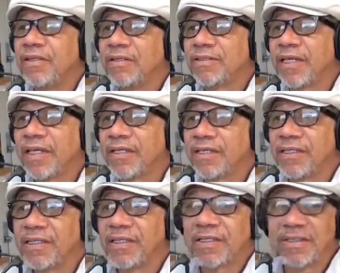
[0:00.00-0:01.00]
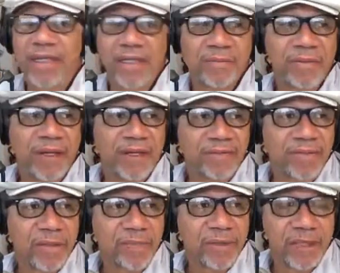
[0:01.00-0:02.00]
taking a knee, is not a matter of
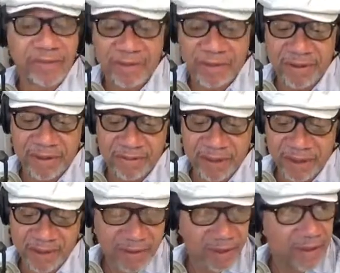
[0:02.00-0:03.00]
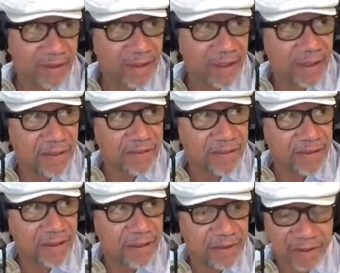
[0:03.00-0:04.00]
their patriotism, I can tell you that, because
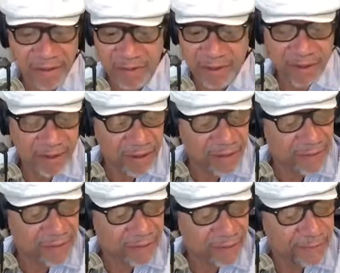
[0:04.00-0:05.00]
as to granddaddies.